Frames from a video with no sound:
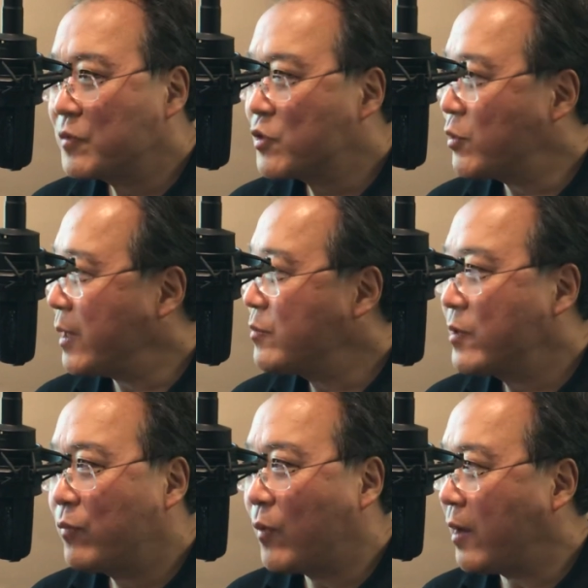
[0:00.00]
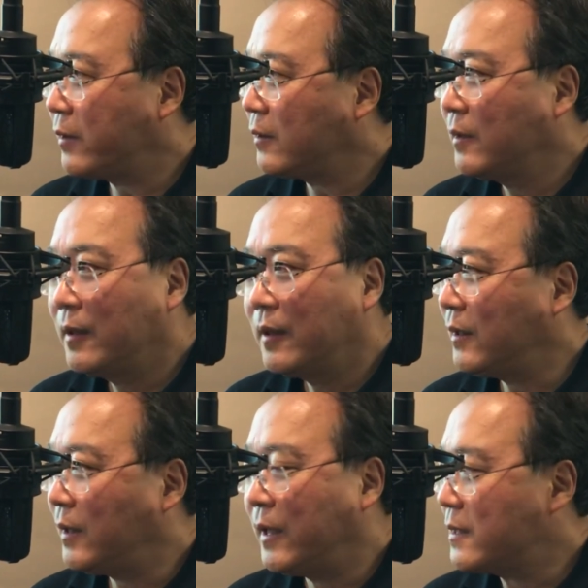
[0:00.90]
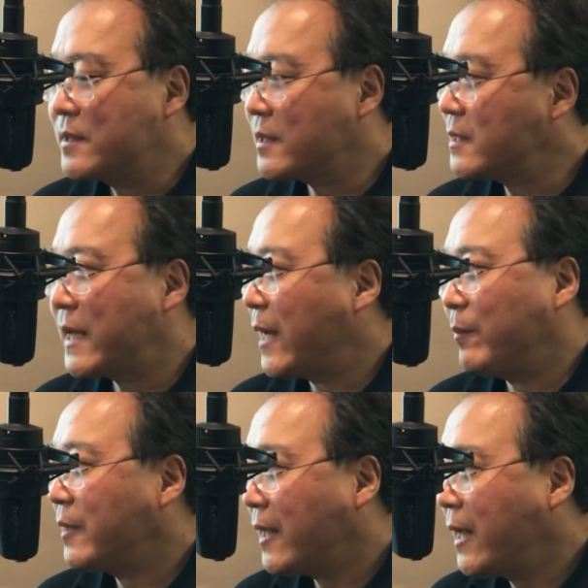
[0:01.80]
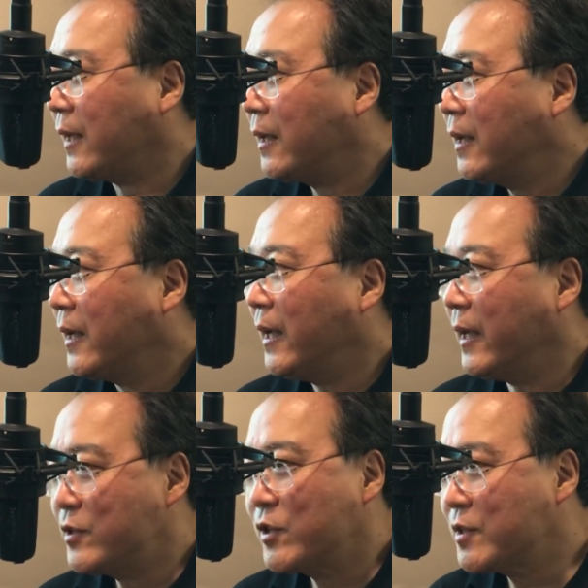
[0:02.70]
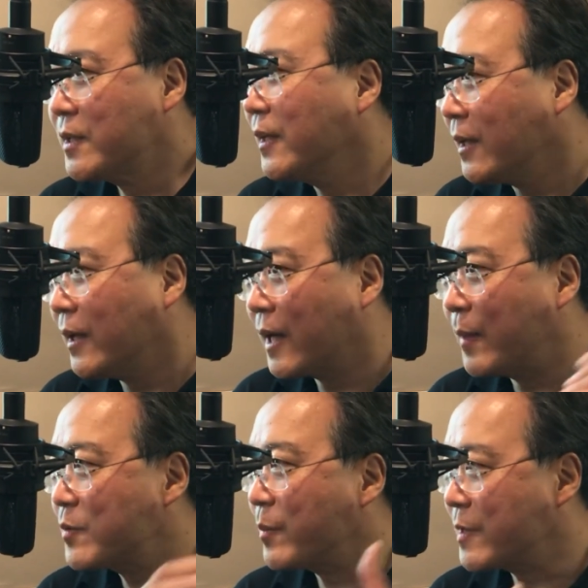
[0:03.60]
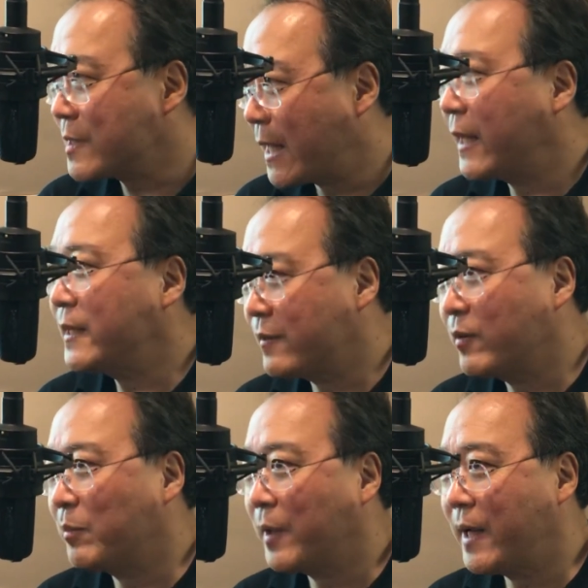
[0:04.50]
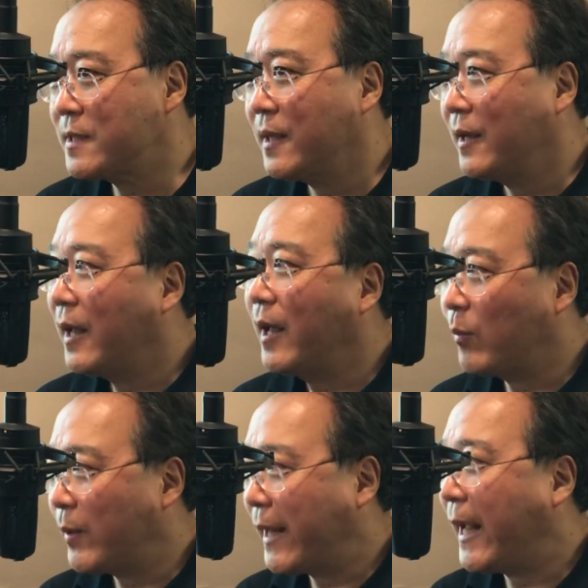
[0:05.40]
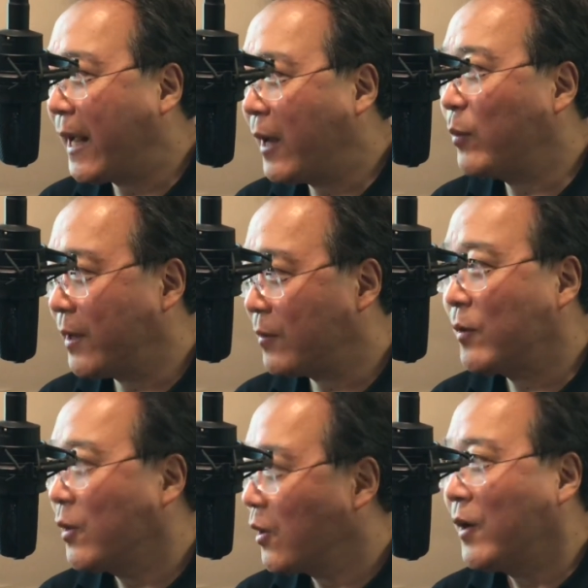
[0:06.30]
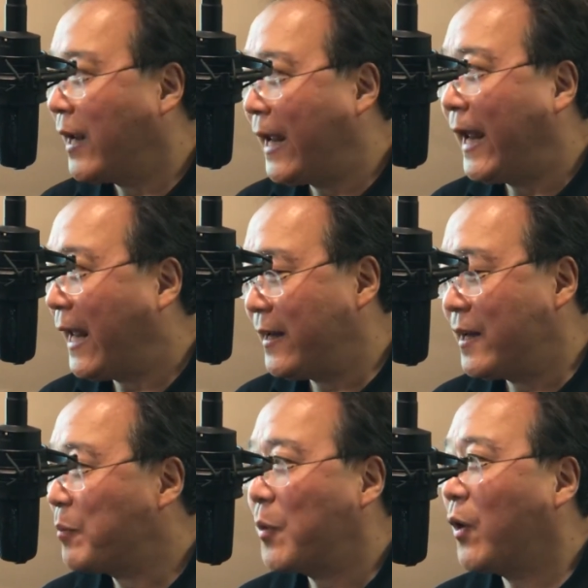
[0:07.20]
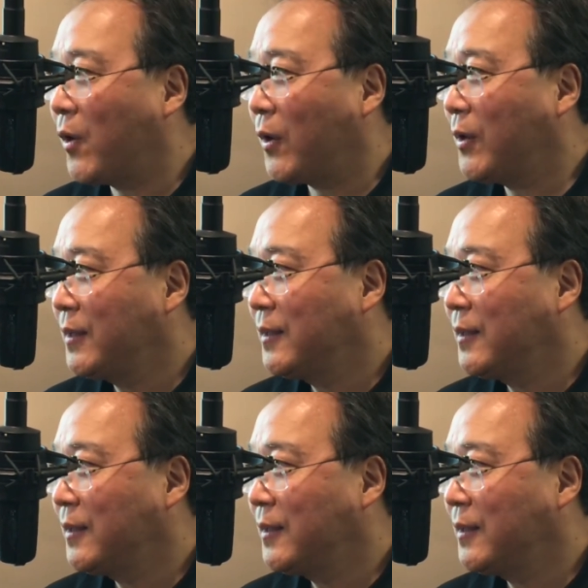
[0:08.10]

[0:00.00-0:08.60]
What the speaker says: streams of water. It's the same thing. It's just comes from a slightly different place, and we end up all